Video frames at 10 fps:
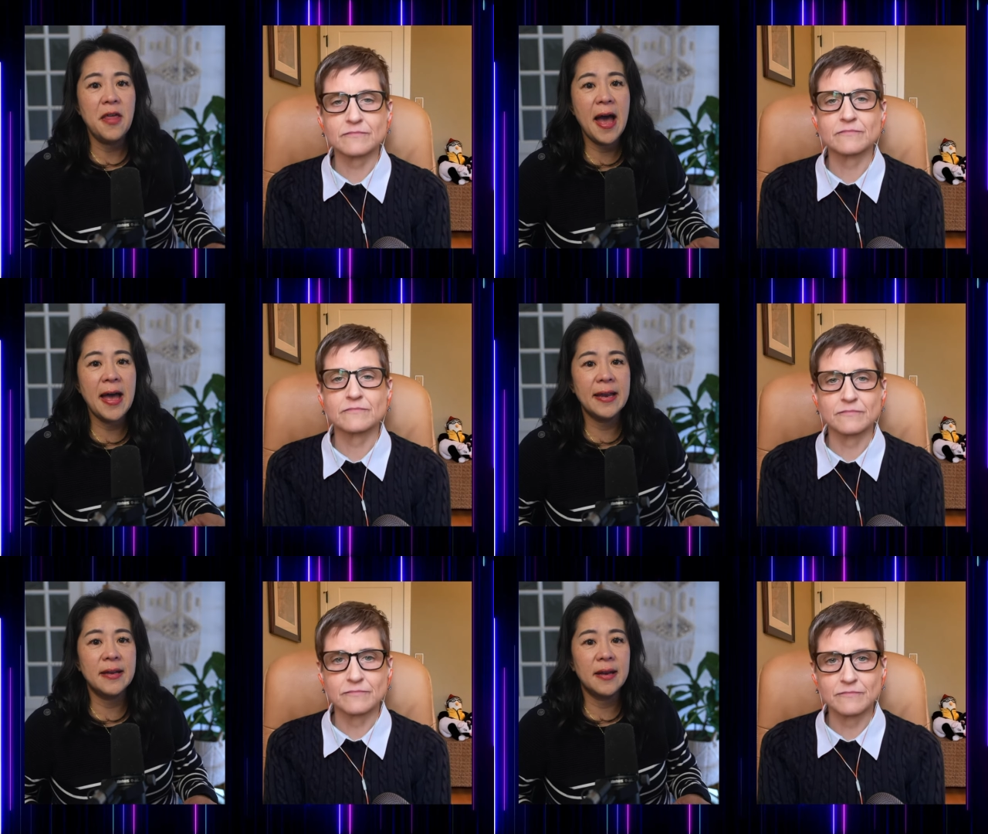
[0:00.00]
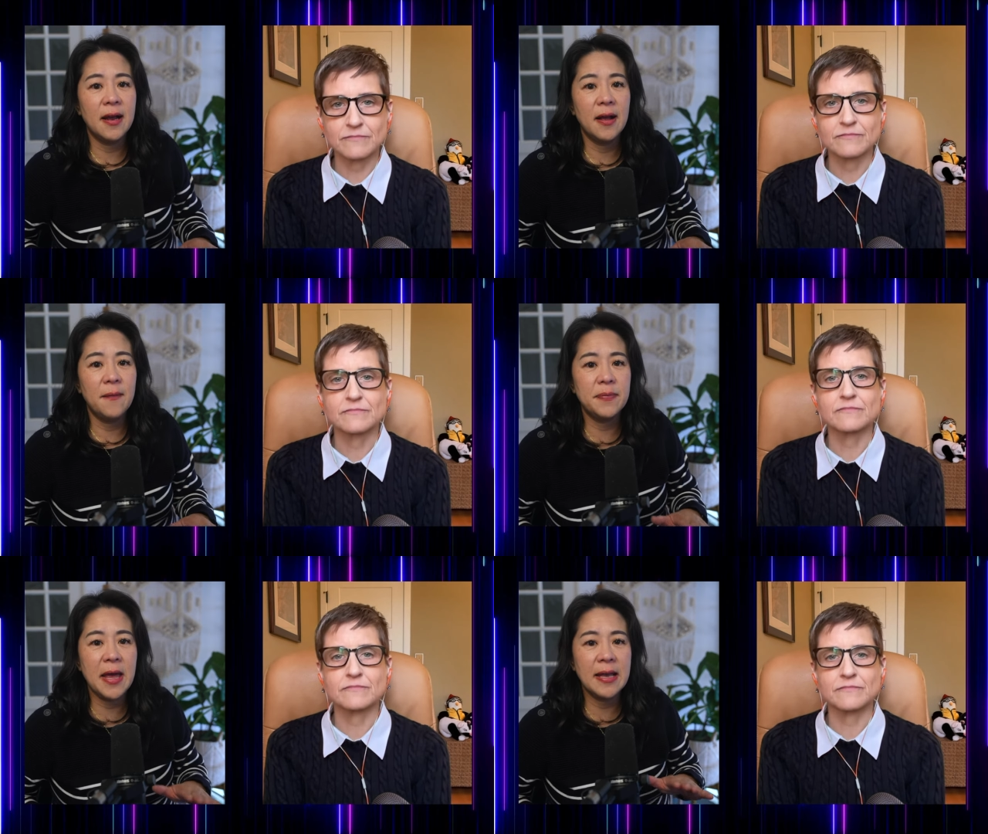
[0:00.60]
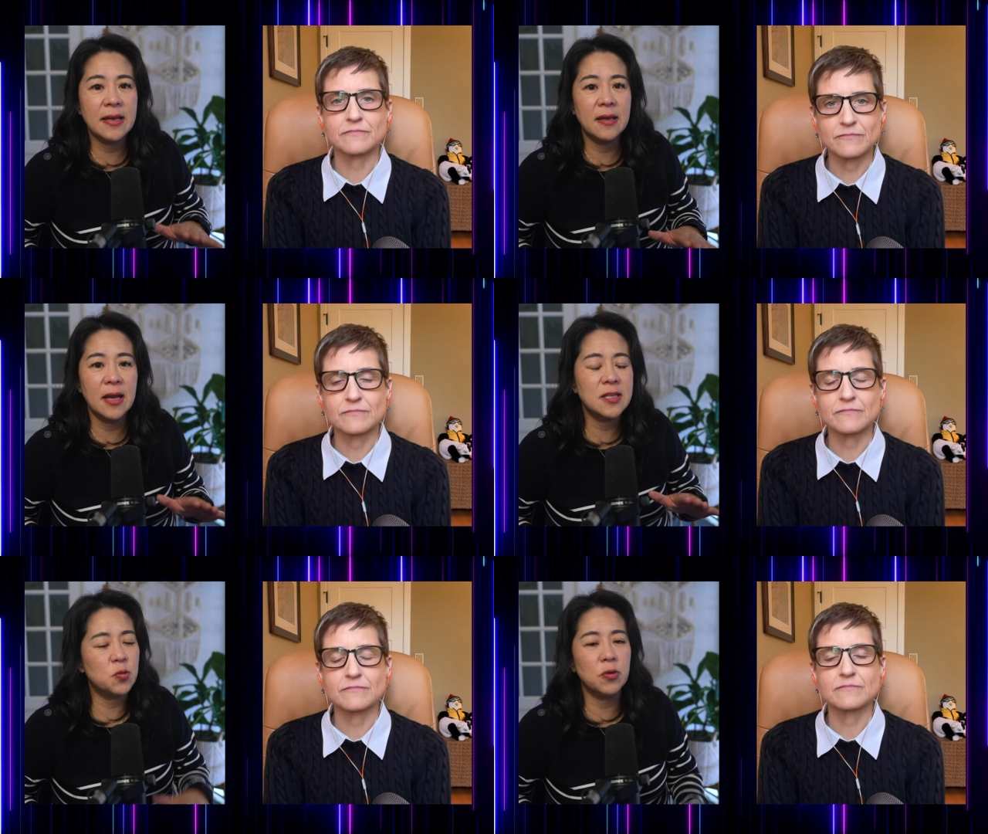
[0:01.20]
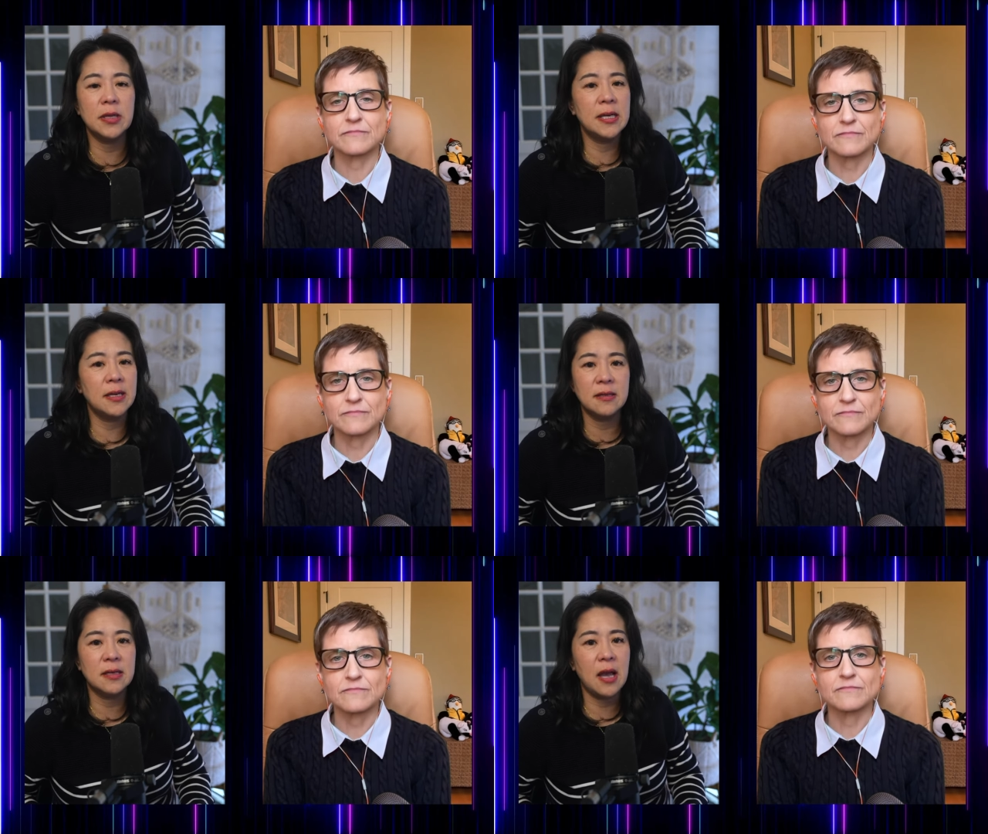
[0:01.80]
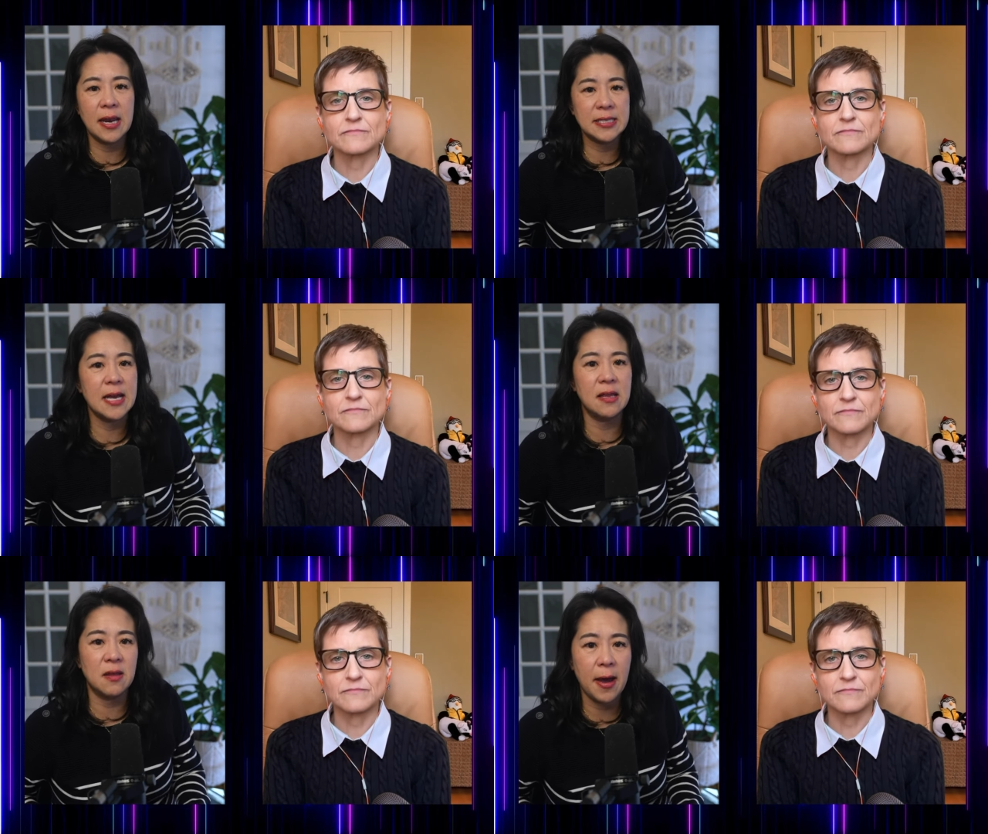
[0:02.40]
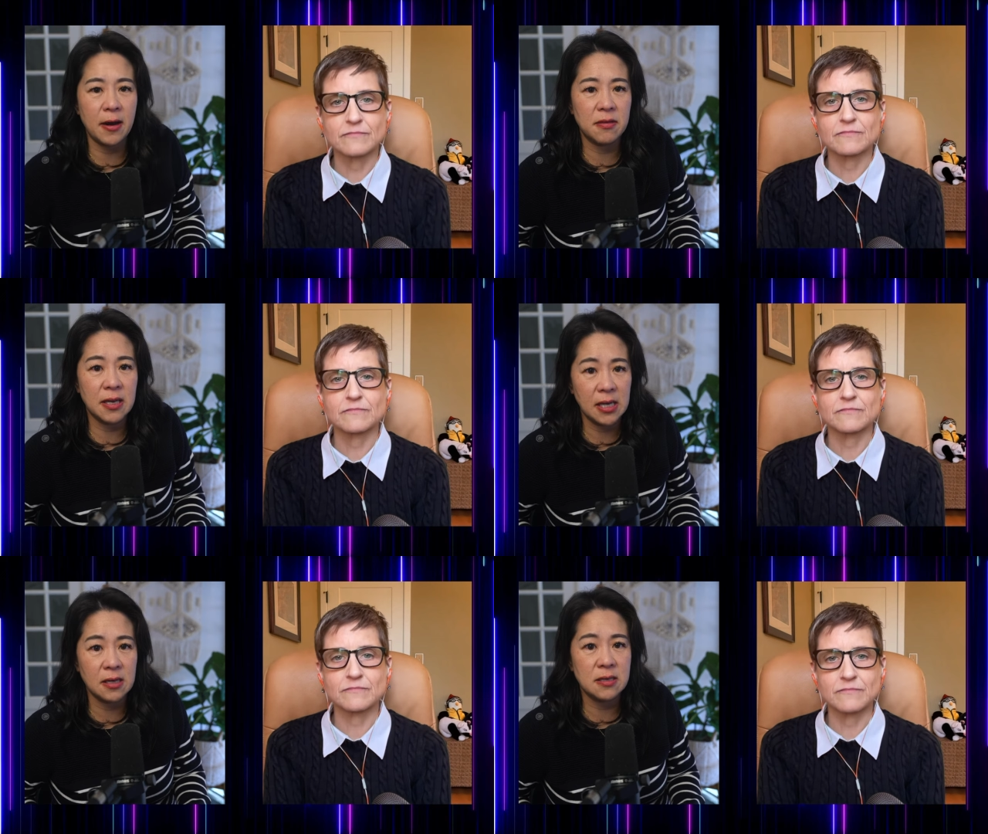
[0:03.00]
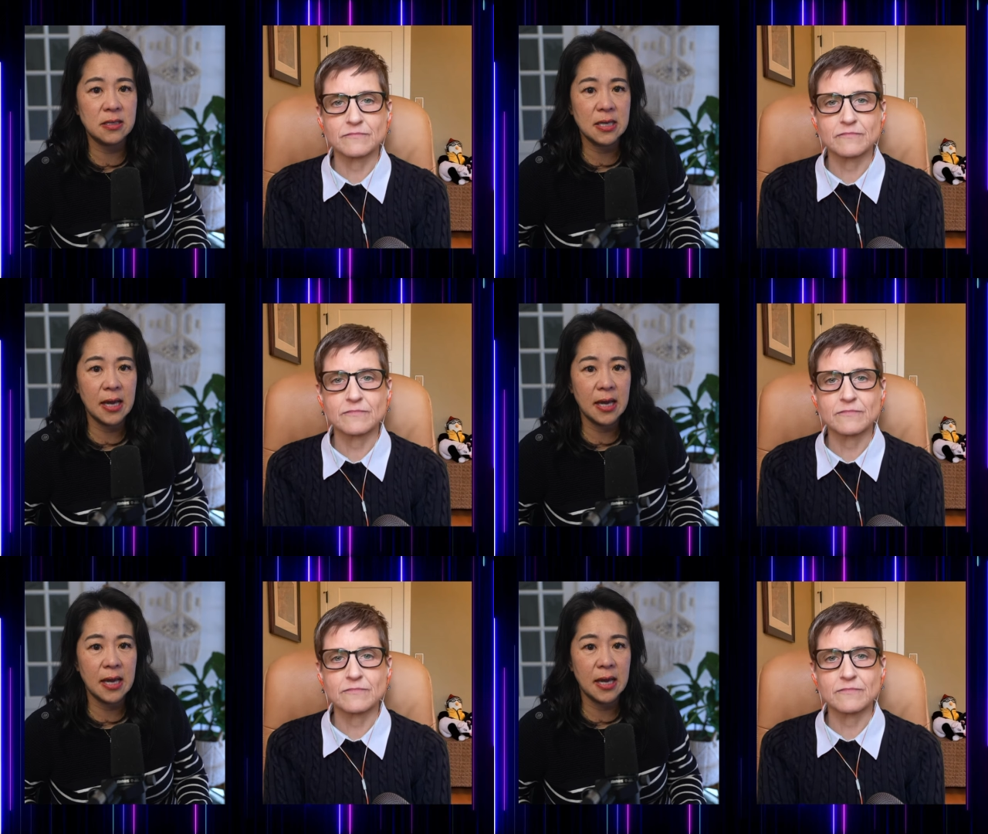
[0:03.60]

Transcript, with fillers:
Speaker 1: that they it's really kind of taken them out at the knees.